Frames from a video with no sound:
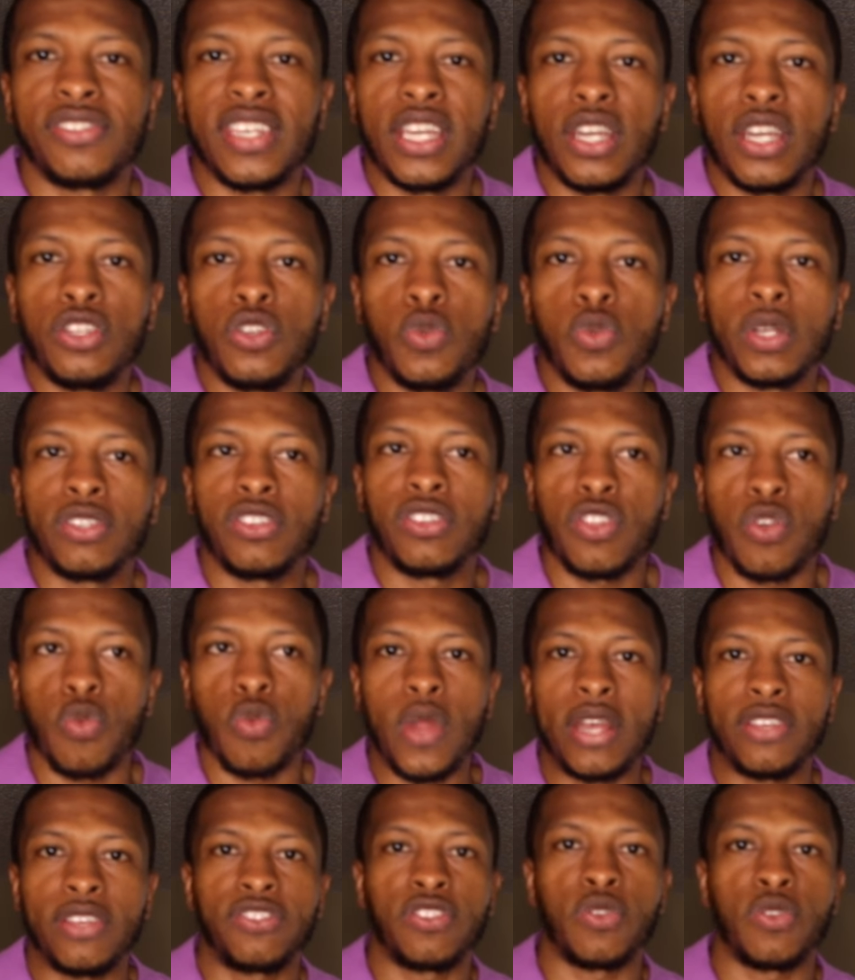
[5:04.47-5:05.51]
there. You went to the
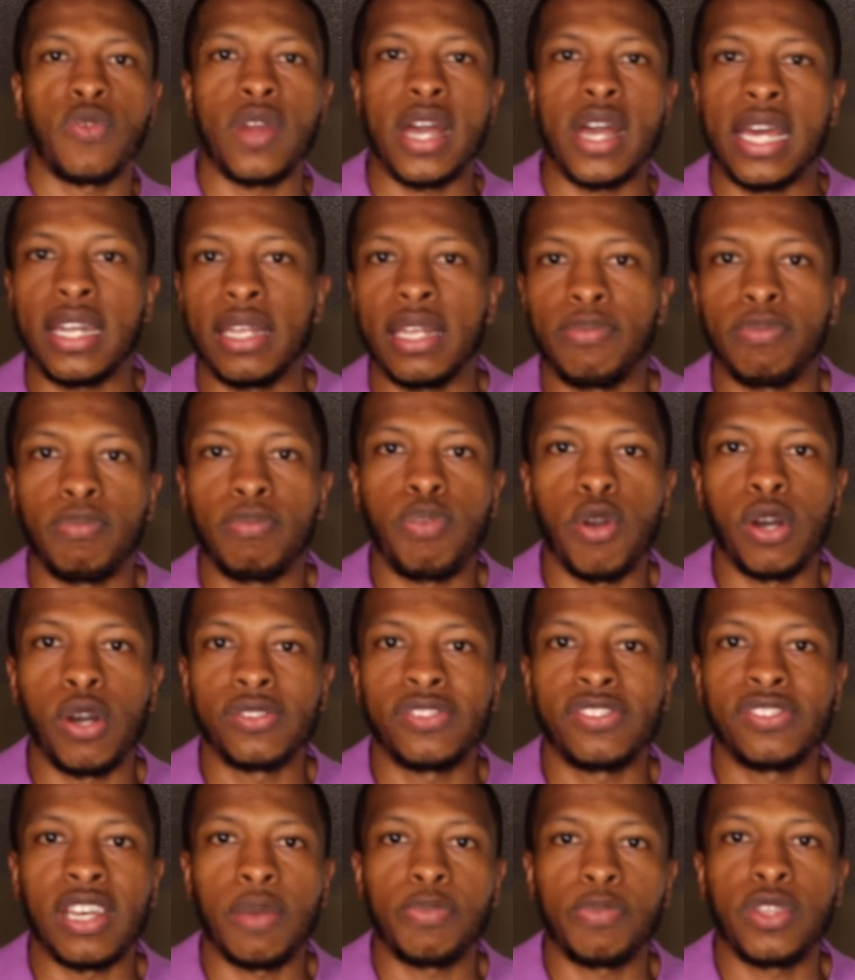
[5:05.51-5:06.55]
restaurant and bought
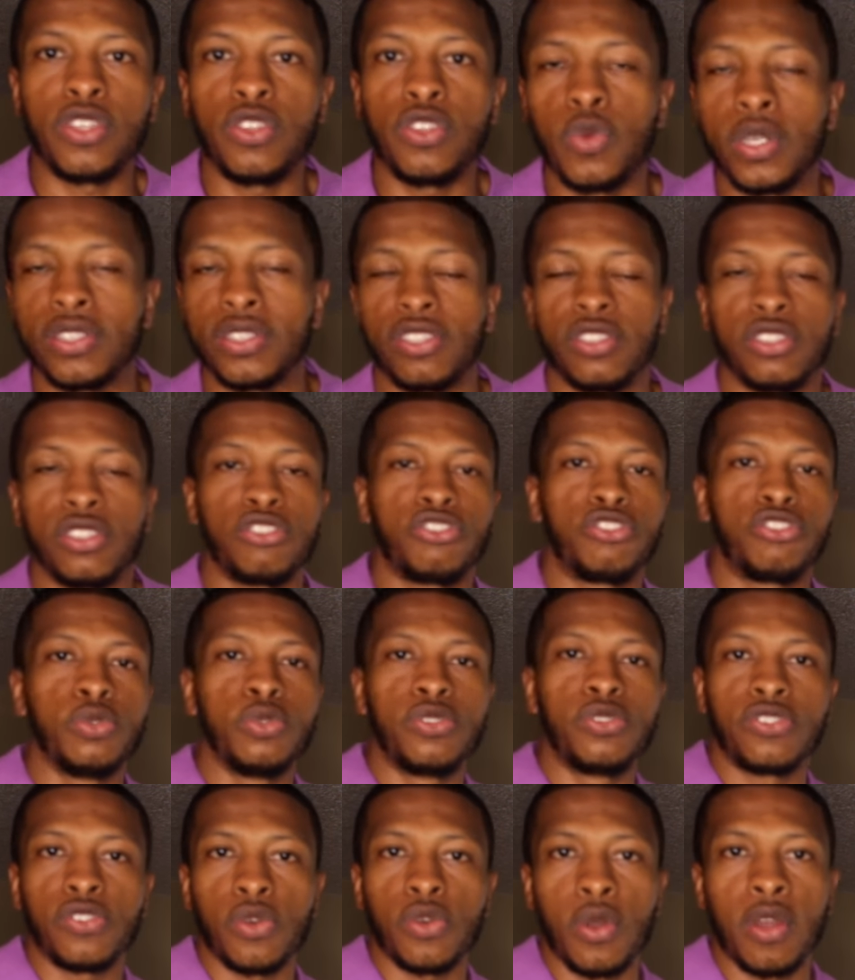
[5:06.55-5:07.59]
something. You went to the shoe
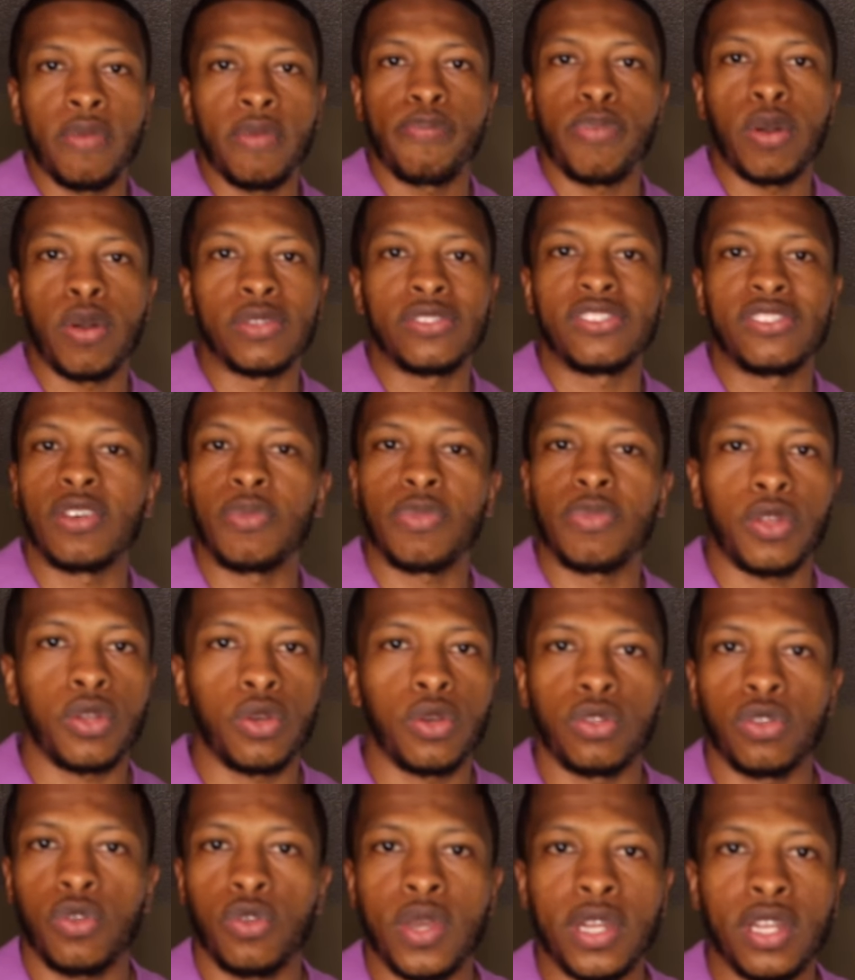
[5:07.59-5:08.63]
store and bought something
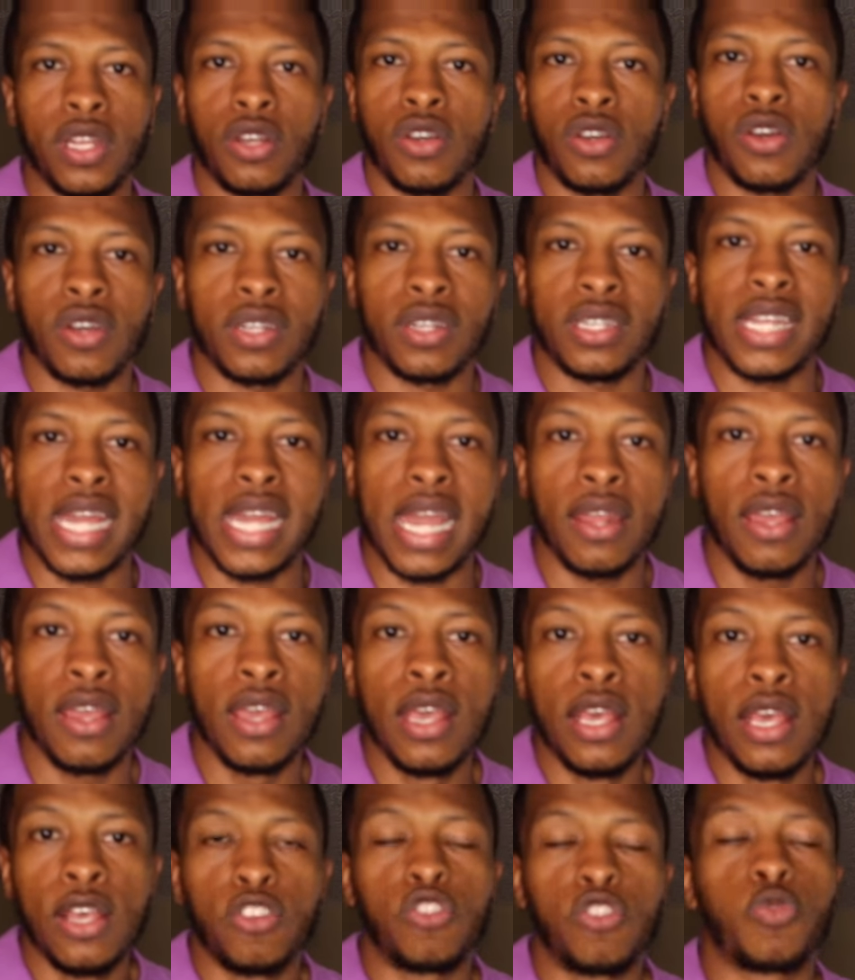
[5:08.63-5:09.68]
on credit card debt.
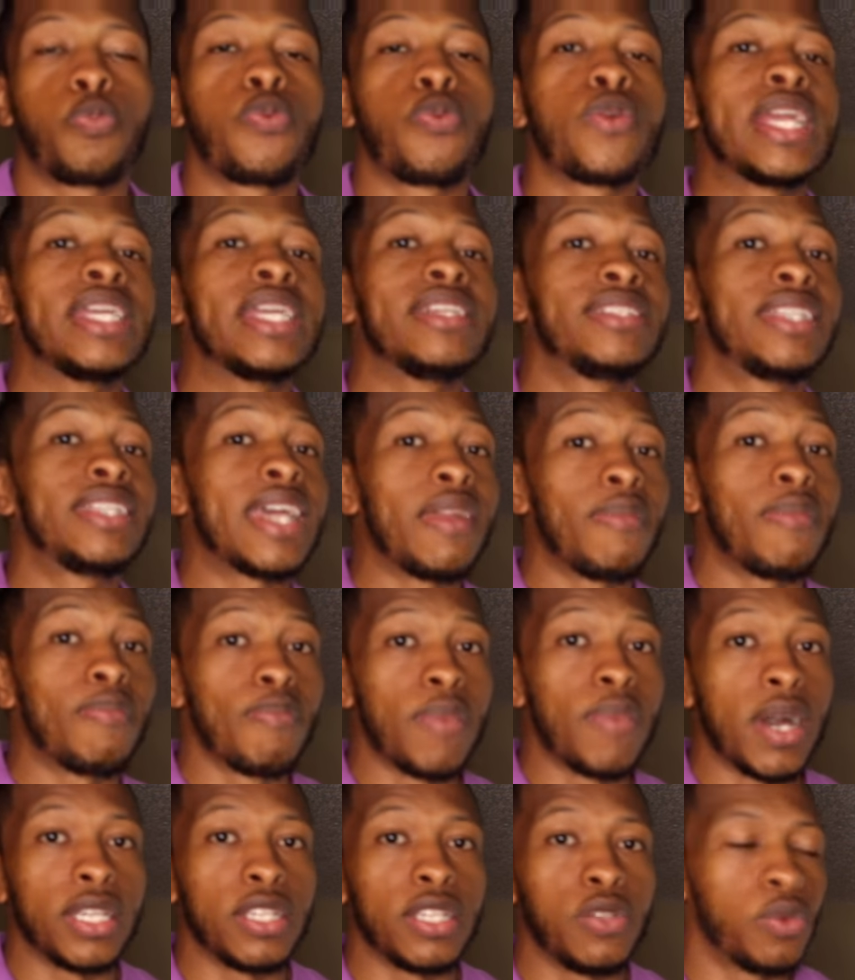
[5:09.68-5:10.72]
Spring debt
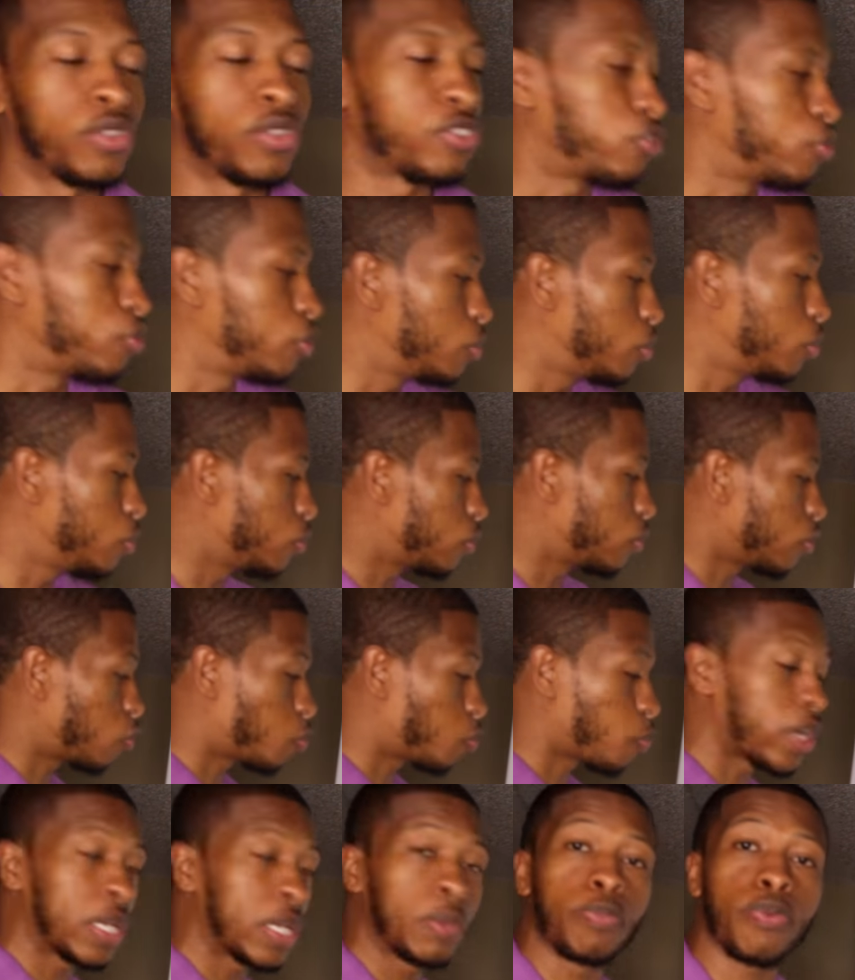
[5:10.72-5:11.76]
money was used.
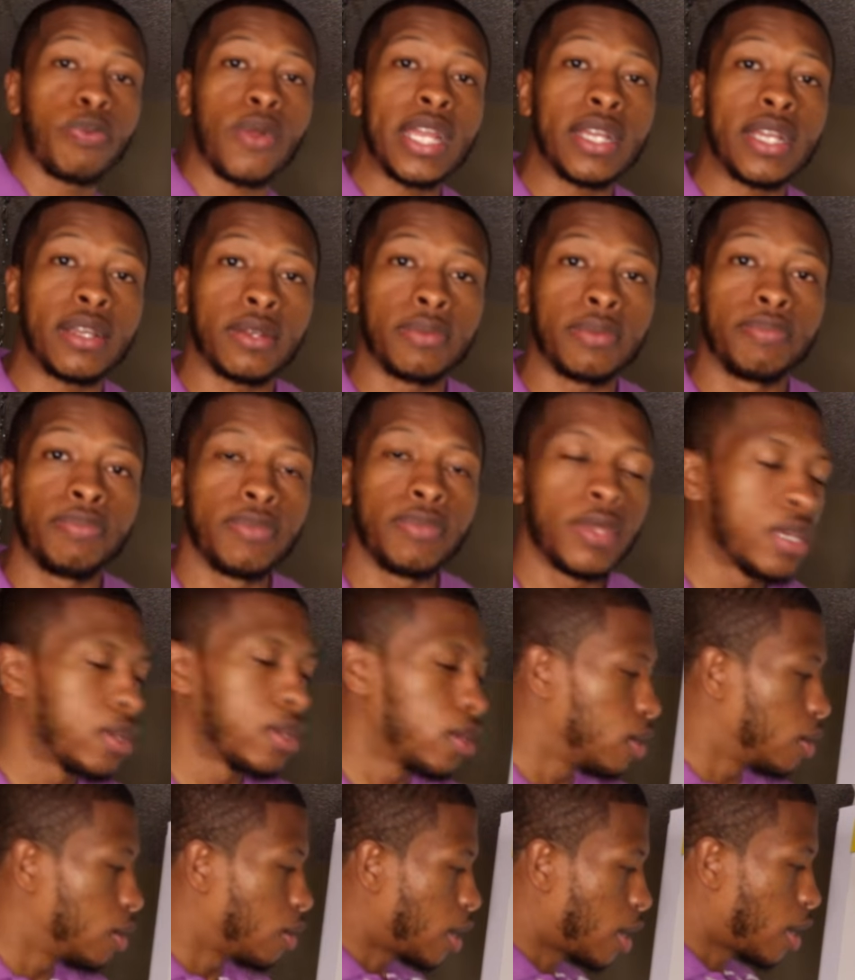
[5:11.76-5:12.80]
Spring break
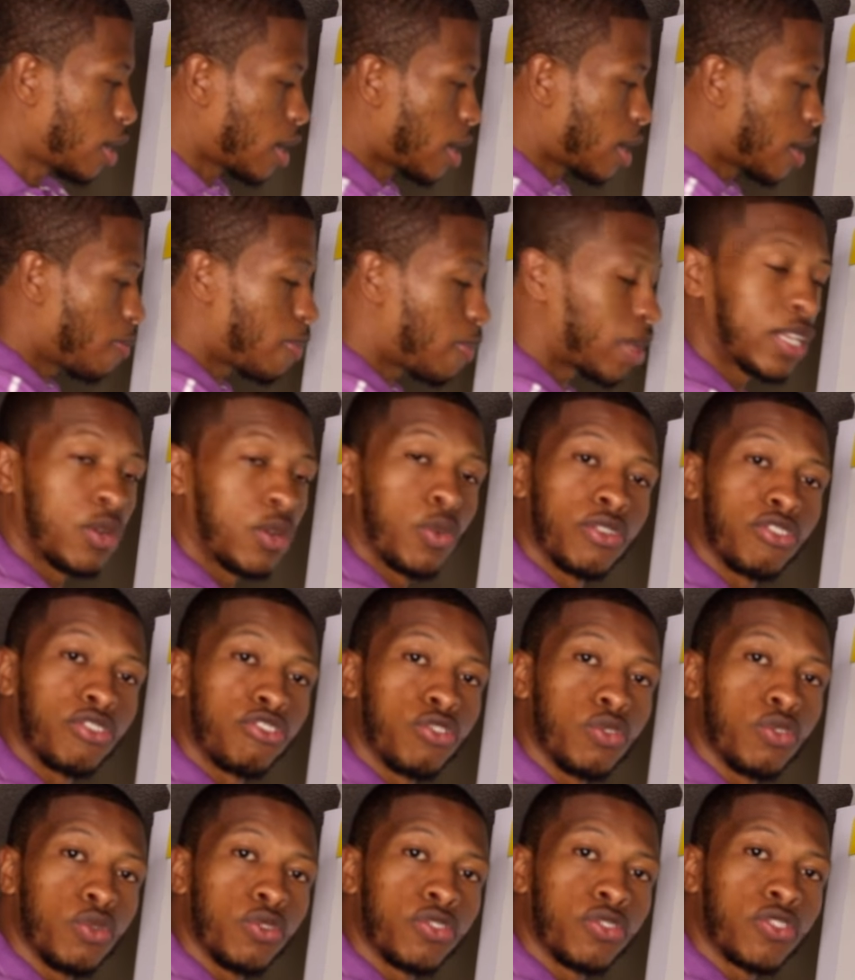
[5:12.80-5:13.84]
money was
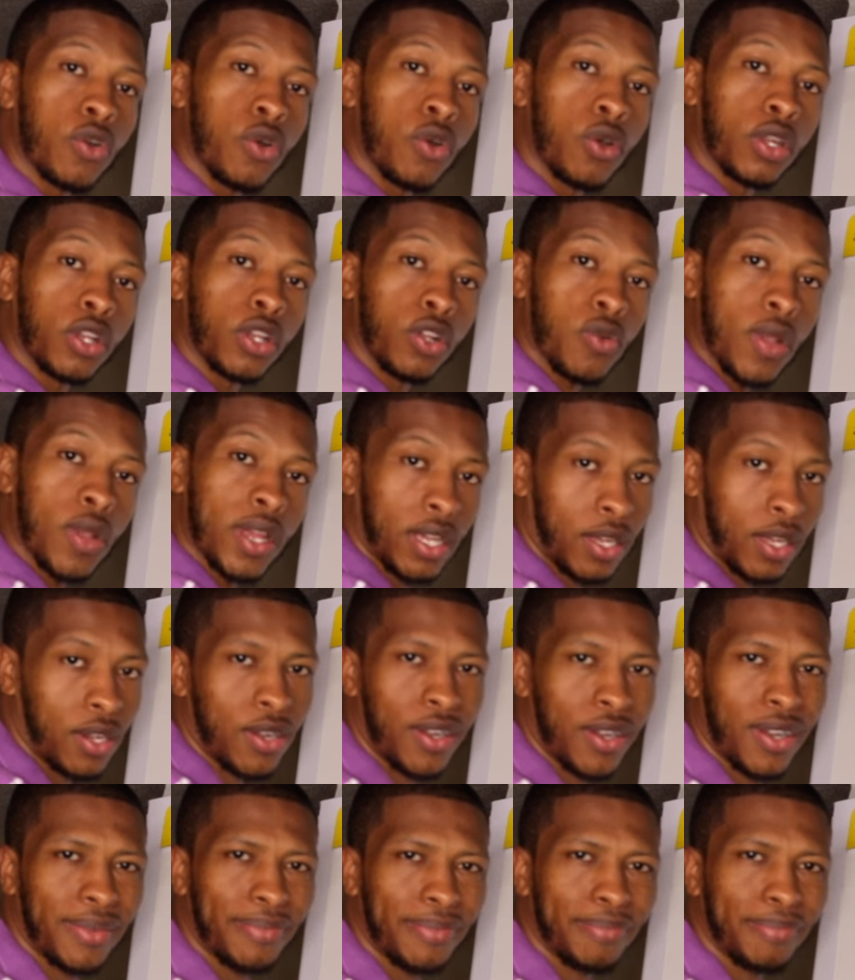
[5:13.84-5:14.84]
used on a credit card.